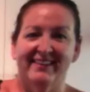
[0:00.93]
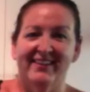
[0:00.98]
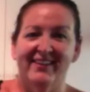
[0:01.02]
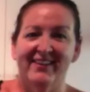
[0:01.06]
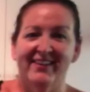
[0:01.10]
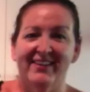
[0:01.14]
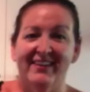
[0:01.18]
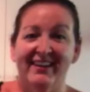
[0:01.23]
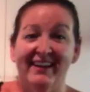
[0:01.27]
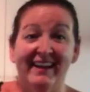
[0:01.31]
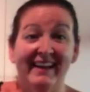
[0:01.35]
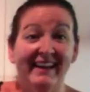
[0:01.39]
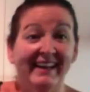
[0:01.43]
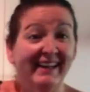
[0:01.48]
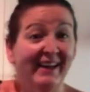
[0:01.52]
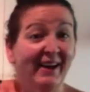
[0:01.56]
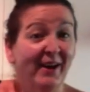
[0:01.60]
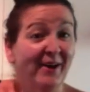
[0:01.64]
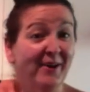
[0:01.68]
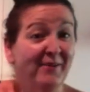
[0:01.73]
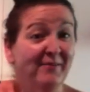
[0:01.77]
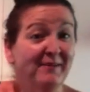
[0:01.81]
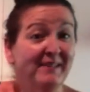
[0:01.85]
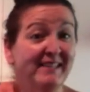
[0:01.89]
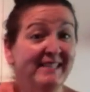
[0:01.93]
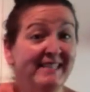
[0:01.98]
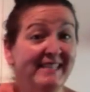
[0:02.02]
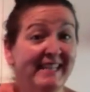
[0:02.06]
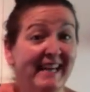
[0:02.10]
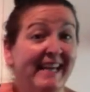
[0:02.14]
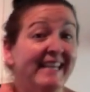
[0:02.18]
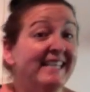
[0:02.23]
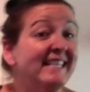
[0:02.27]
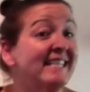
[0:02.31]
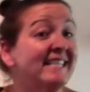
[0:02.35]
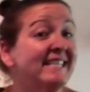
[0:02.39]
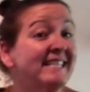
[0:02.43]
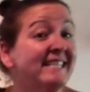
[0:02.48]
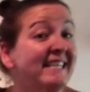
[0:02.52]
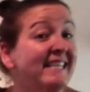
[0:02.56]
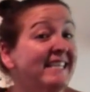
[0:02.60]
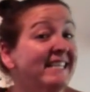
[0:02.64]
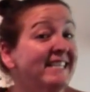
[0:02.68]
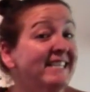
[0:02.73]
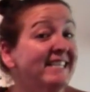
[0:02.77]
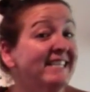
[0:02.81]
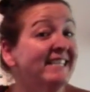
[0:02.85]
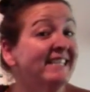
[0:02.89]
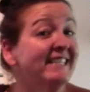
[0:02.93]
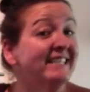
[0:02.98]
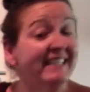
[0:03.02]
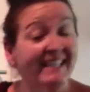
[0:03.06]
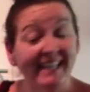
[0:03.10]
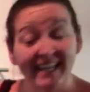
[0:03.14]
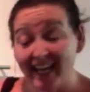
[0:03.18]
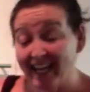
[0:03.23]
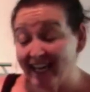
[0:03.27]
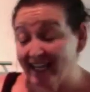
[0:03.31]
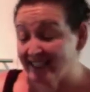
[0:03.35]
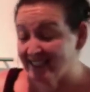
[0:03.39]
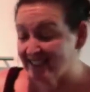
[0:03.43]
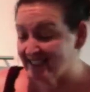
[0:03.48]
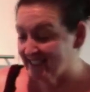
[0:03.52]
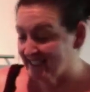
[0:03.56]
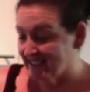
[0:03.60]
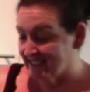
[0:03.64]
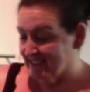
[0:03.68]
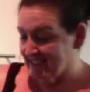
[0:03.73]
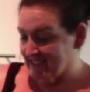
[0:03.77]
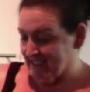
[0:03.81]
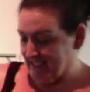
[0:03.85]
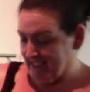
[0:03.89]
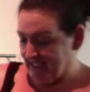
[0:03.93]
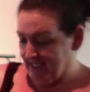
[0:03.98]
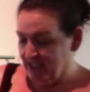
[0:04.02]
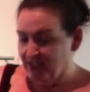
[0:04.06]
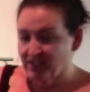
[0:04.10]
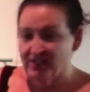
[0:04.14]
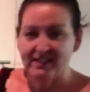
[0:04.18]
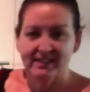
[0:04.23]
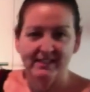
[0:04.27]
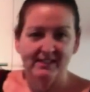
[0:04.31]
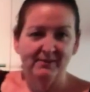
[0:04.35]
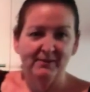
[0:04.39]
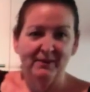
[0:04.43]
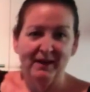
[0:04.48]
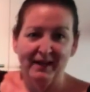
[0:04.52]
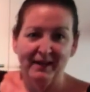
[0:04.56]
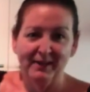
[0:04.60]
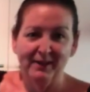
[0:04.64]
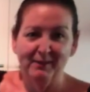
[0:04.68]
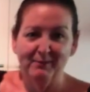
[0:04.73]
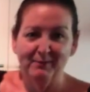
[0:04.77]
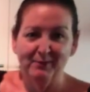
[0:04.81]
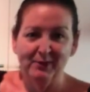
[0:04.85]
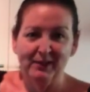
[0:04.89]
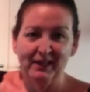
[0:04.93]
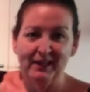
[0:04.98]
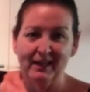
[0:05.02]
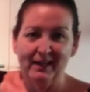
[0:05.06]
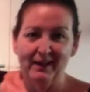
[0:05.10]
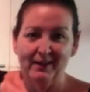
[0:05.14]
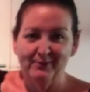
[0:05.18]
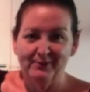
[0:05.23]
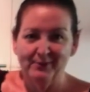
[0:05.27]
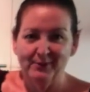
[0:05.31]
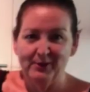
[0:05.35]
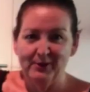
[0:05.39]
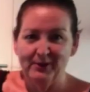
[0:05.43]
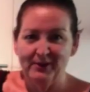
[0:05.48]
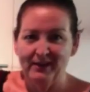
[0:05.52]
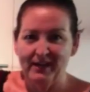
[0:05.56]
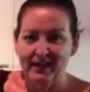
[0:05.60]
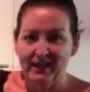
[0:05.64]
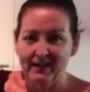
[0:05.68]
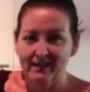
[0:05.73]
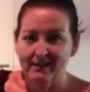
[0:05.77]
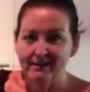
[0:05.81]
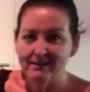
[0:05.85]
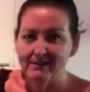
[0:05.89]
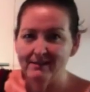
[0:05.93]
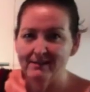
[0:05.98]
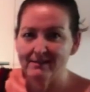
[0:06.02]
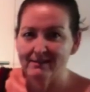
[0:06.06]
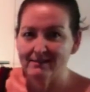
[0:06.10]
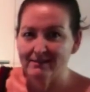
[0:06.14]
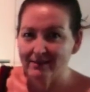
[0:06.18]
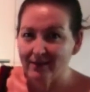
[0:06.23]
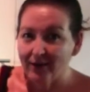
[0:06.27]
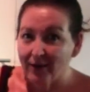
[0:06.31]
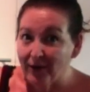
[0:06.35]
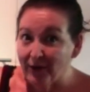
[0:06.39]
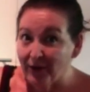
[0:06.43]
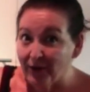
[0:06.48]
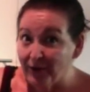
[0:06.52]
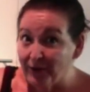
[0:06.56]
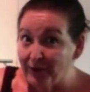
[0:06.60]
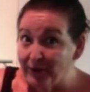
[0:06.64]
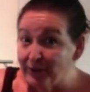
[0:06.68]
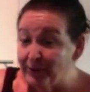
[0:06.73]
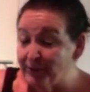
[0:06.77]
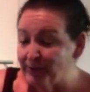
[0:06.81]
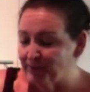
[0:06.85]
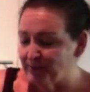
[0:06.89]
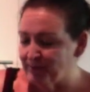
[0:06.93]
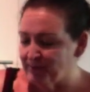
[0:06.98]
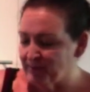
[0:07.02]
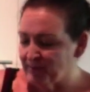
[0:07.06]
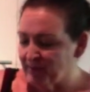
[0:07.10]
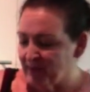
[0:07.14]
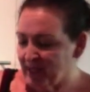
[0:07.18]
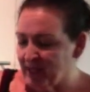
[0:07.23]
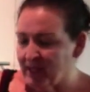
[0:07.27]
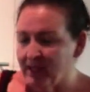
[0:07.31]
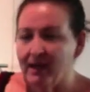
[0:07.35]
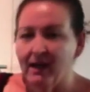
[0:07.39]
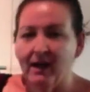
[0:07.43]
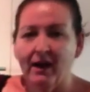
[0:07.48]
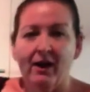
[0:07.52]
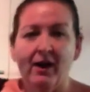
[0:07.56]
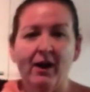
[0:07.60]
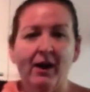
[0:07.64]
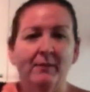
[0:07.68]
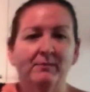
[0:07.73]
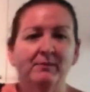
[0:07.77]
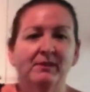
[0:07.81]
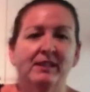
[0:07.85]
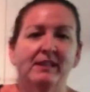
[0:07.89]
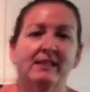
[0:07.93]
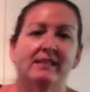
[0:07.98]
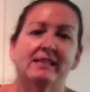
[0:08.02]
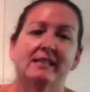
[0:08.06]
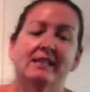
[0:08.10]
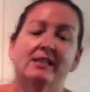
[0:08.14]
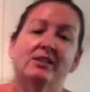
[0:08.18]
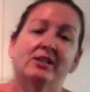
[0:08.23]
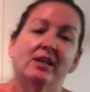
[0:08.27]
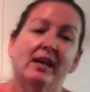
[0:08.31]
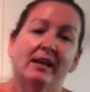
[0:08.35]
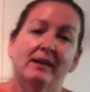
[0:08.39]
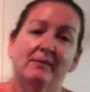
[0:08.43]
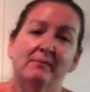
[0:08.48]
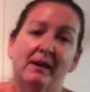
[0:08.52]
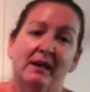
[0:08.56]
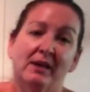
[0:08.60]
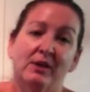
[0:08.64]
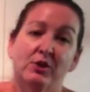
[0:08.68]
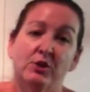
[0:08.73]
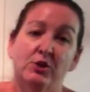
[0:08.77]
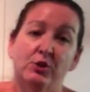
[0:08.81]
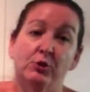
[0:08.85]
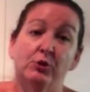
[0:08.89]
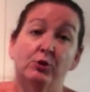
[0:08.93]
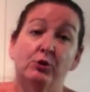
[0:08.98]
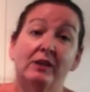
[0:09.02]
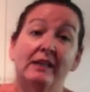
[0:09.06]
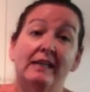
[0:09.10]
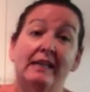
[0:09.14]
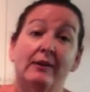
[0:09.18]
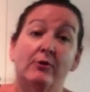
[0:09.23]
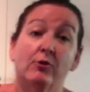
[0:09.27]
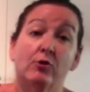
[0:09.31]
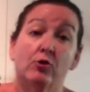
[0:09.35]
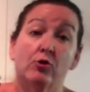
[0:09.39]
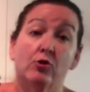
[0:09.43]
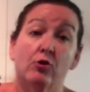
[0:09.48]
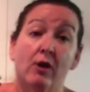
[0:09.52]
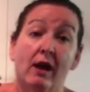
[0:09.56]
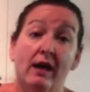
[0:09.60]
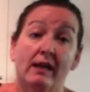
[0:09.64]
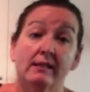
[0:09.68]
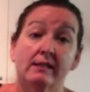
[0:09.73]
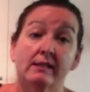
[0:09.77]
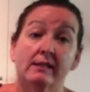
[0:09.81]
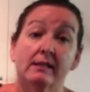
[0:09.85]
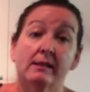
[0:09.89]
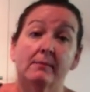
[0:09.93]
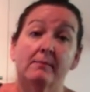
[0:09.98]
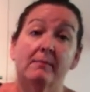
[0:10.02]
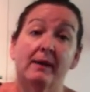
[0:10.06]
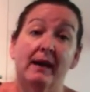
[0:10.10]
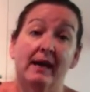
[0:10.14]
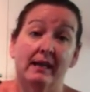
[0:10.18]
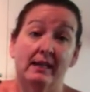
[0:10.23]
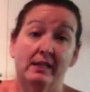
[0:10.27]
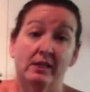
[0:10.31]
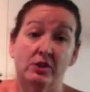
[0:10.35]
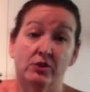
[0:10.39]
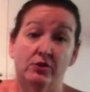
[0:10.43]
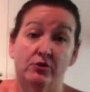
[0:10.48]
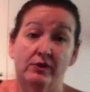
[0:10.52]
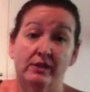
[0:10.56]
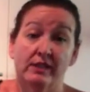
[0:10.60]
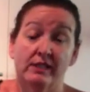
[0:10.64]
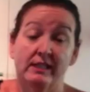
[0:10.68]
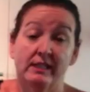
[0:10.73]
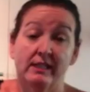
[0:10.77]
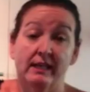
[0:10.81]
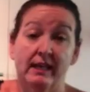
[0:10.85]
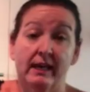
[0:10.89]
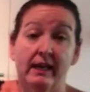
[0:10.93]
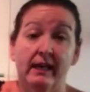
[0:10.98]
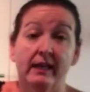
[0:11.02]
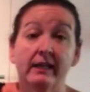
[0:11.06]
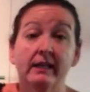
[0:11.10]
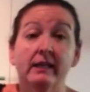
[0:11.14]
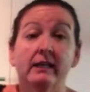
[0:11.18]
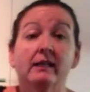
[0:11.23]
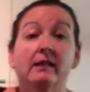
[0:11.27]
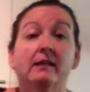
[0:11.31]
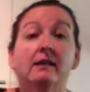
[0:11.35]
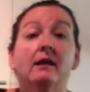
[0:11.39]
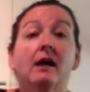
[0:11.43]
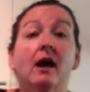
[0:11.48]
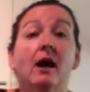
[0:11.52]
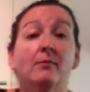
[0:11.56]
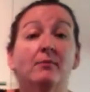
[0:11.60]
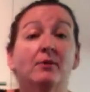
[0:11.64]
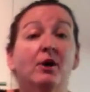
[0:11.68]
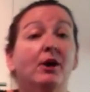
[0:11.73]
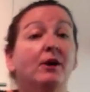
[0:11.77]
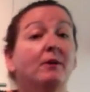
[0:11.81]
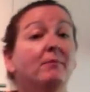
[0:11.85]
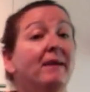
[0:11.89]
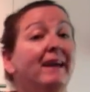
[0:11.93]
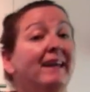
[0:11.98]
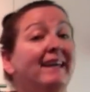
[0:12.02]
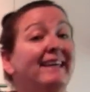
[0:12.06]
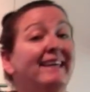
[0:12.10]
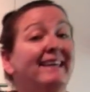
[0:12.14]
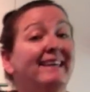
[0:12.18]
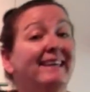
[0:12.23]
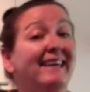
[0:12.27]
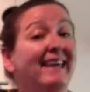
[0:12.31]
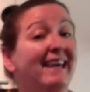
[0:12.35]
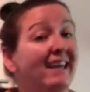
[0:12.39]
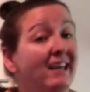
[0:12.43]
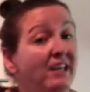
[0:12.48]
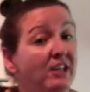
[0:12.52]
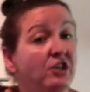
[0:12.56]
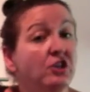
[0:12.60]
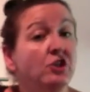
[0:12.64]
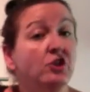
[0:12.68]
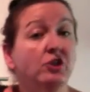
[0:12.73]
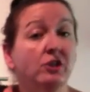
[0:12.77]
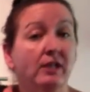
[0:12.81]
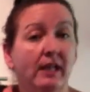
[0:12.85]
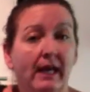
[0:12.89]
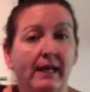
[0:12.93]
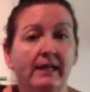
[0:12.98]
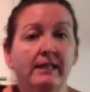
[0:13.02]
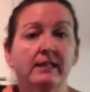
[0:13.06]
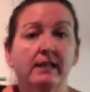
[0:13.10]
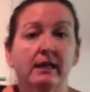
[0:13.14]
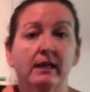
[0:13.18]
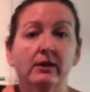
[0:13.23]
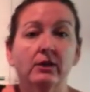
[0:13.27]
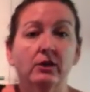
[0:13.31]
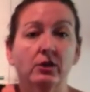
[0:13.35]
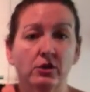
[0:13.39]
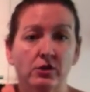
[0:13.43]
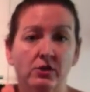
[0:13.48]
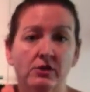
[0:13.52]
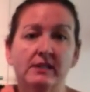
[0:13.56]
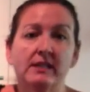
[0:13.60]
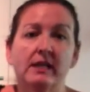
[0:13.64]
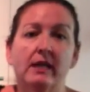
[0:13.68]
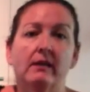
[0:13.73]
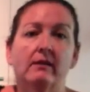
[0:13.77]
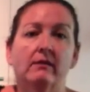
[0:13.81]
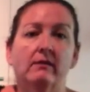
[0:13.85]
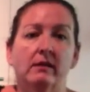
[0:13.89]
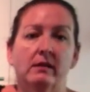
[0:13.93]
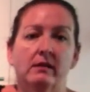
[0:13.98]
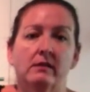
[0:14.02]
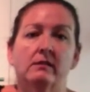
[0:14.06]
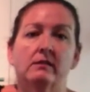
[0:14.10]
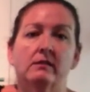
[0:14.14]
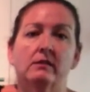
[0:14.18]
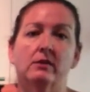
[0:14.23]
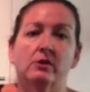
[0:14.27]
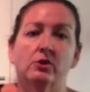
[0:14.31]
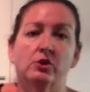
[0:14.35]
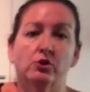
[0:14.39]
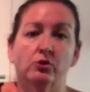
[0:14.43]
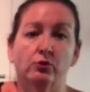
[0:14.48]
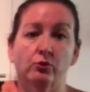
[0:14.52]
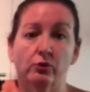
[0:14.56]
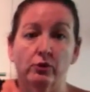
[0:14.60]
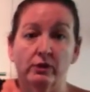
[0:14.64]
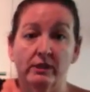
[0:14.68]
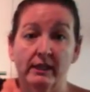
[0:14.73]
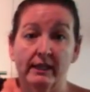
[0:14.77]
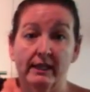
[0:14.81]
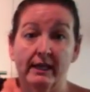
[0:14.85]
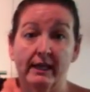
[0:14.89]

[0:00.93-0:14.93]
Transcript: Hi, I'm in Tanya's kitchen again. She's away and I'm looking after her house. So I'm going to teach you how to make short crust pastry today. I'm going to make a quiche later using this short